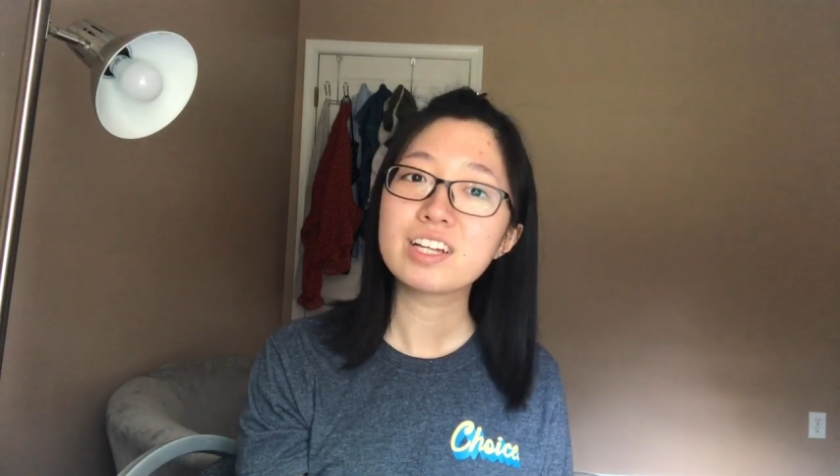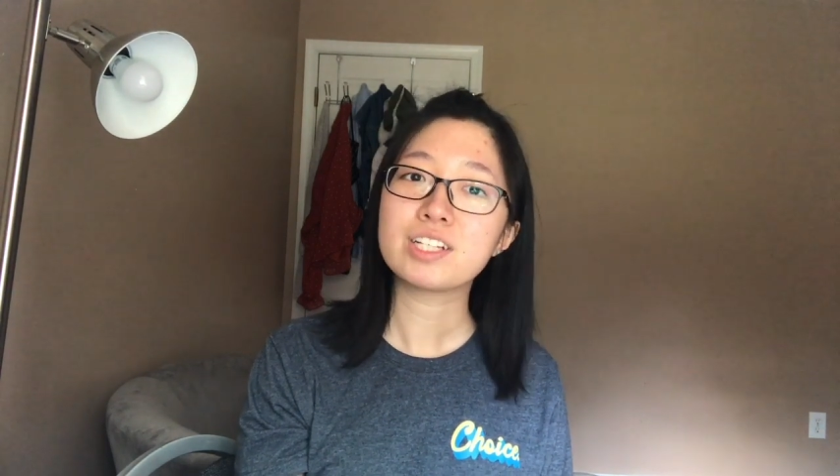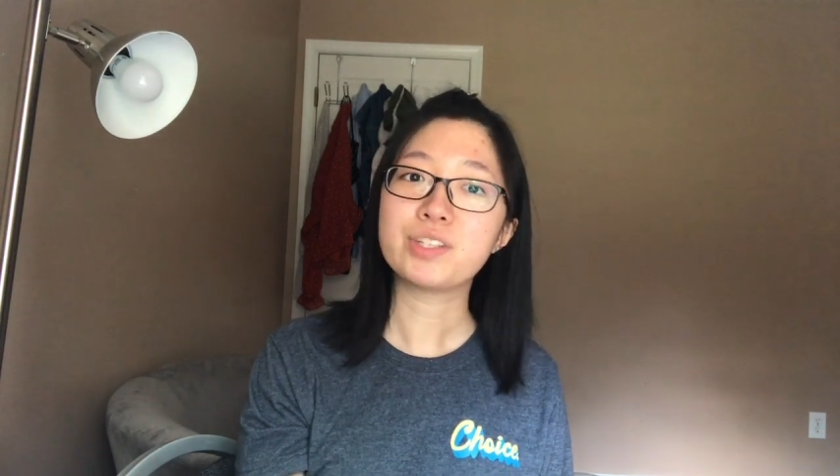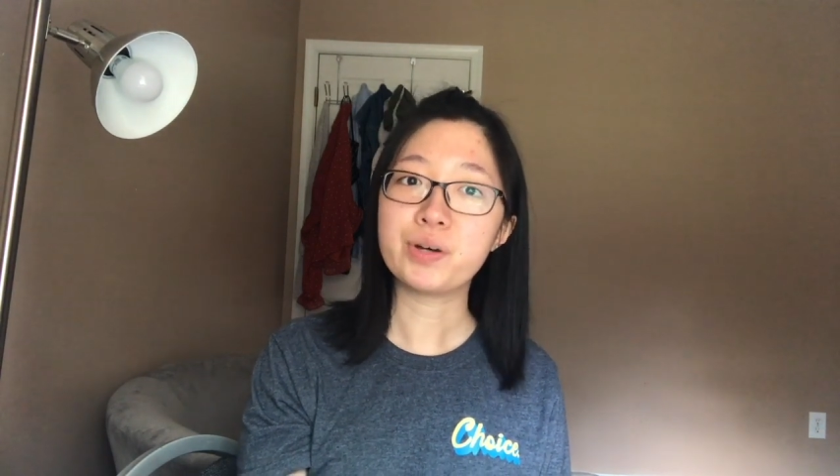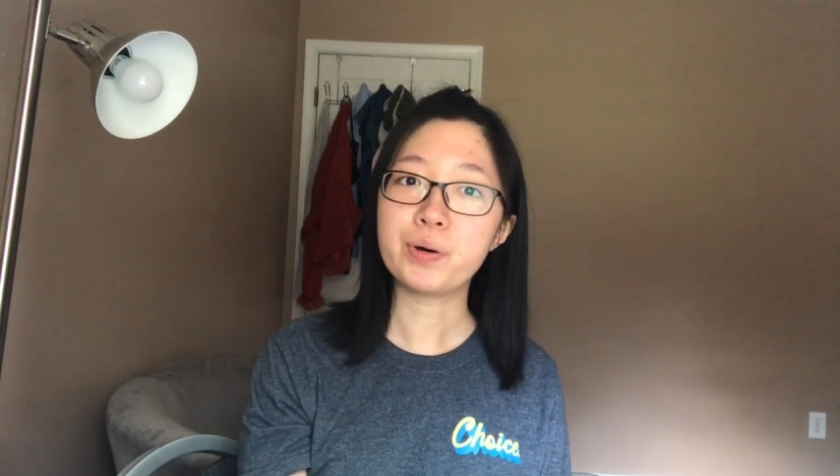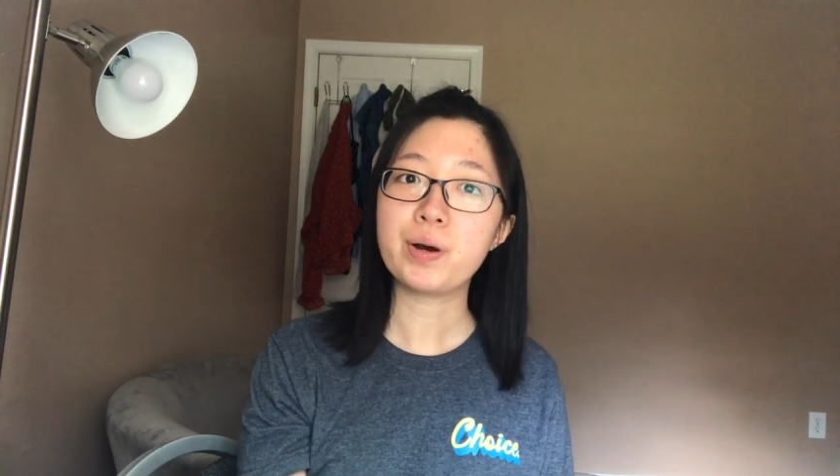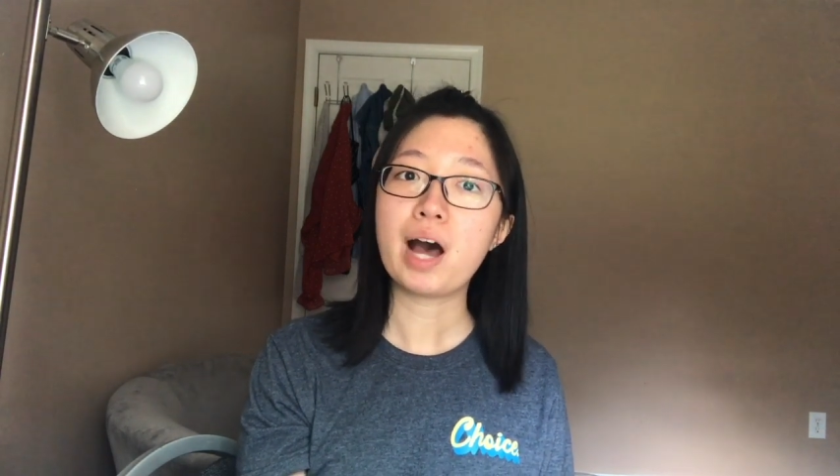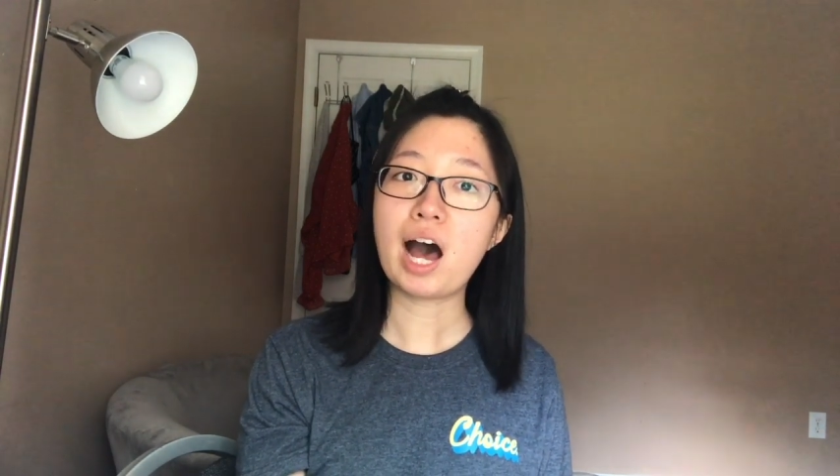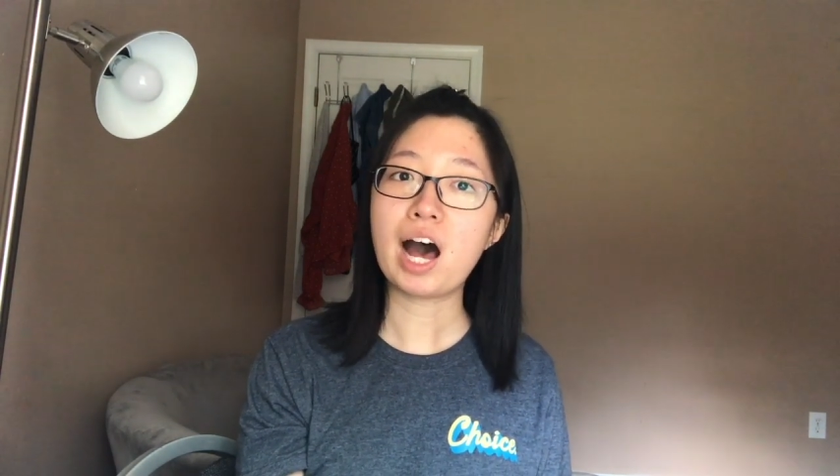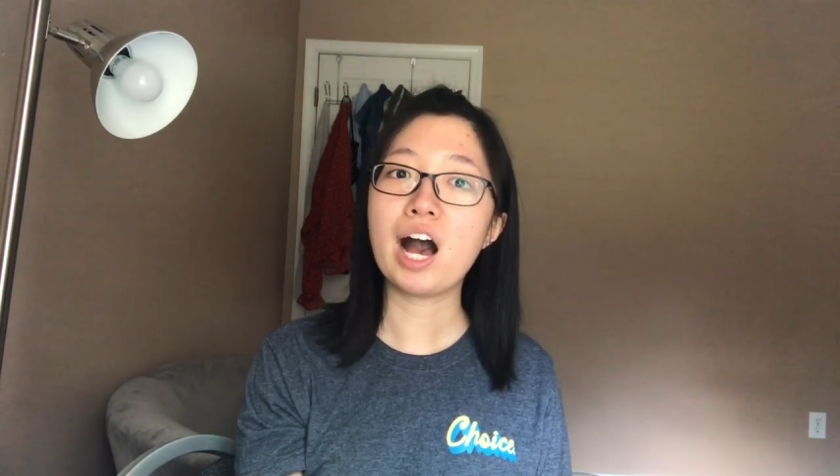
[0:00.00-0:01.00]
So
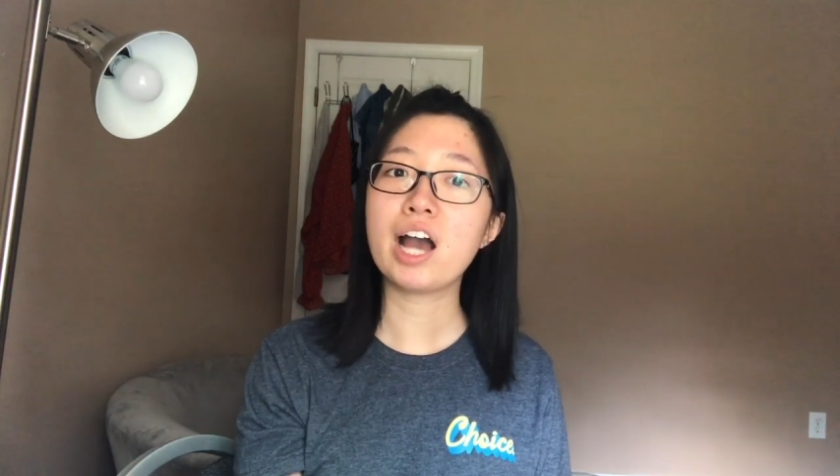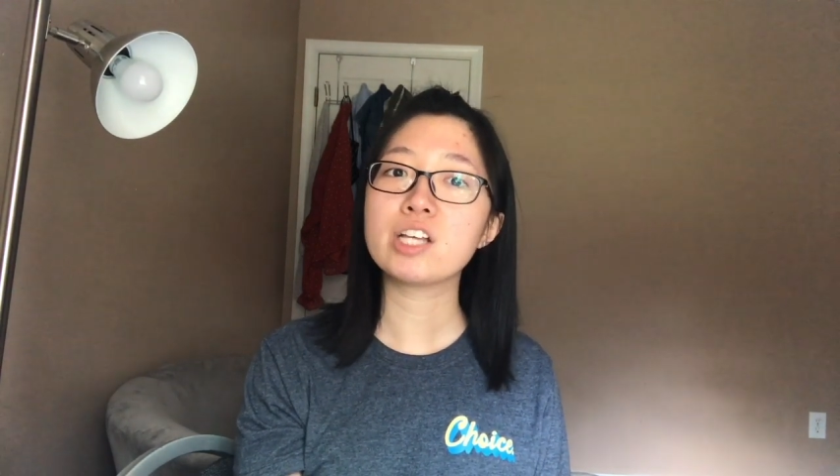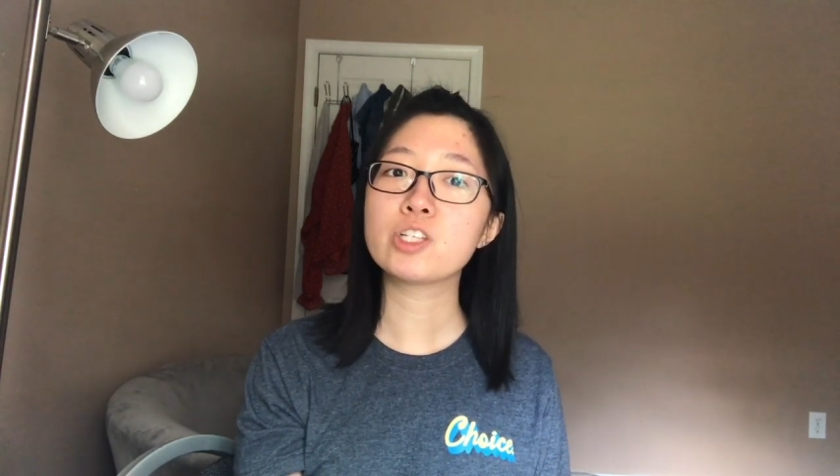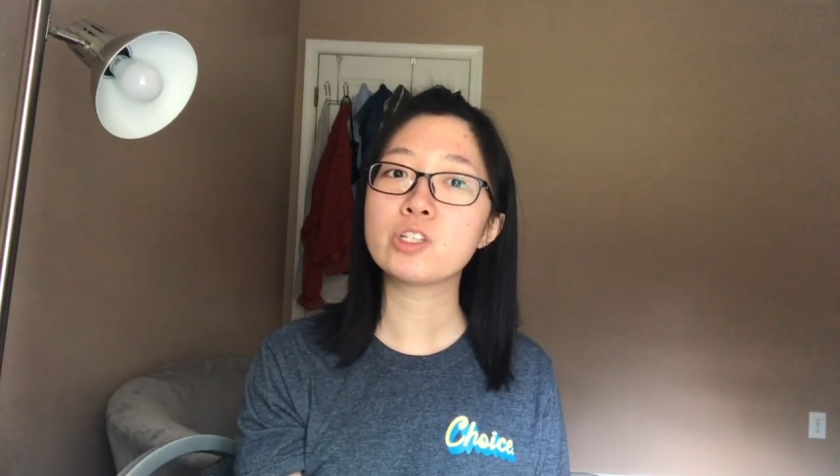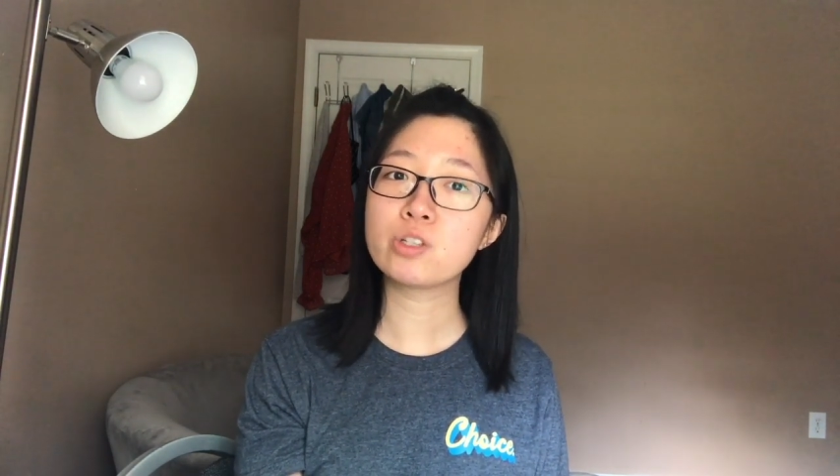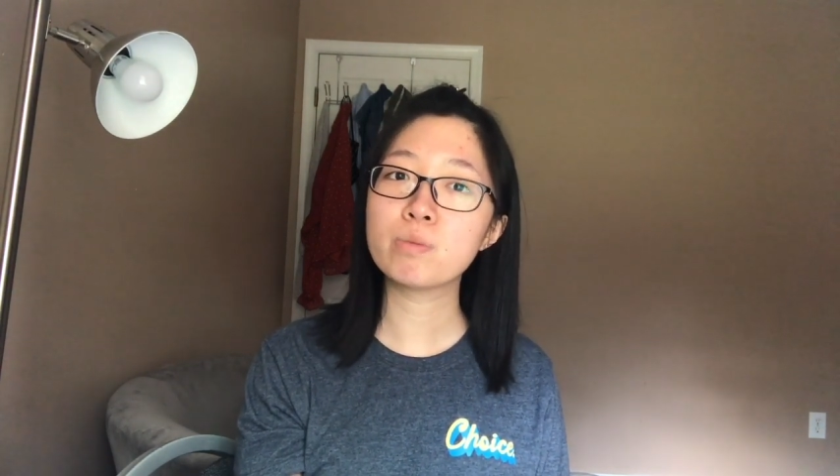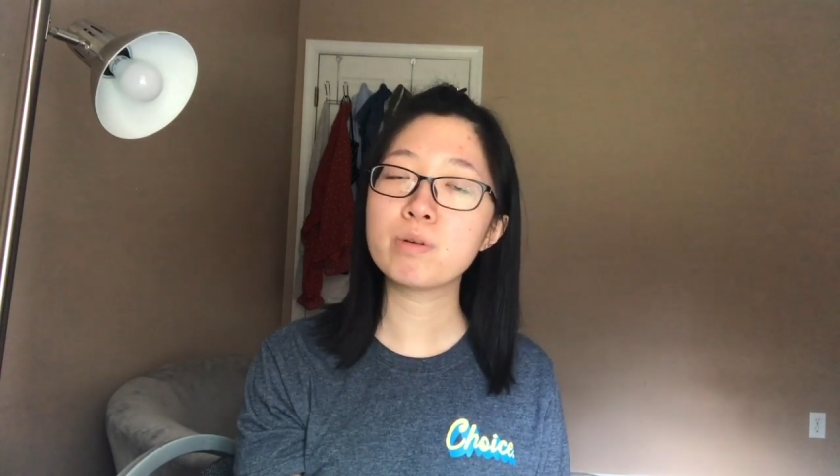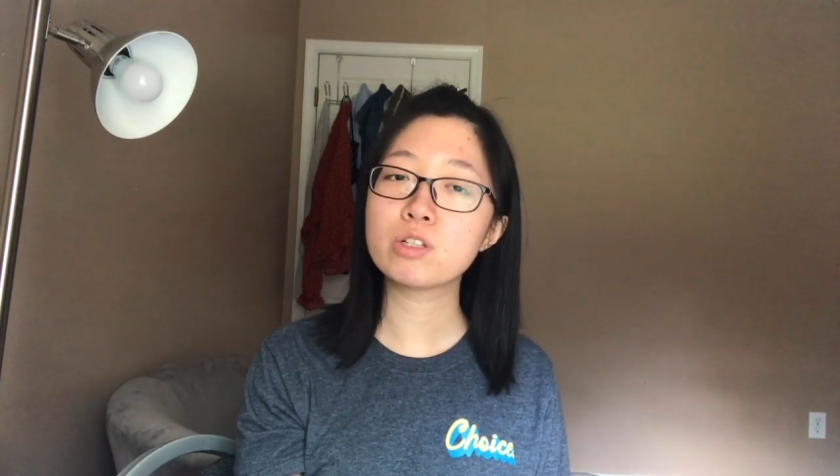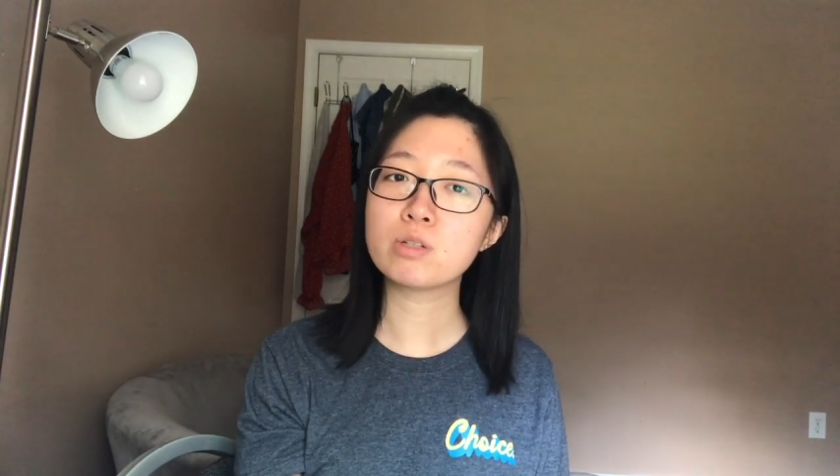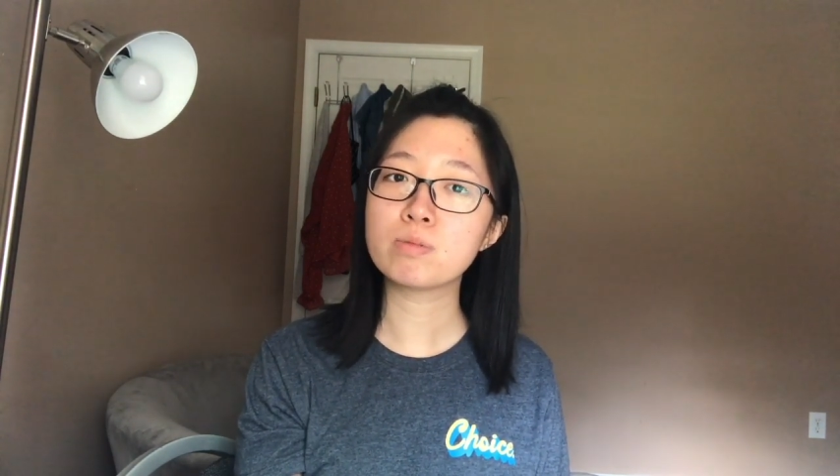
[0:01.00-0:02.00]
I super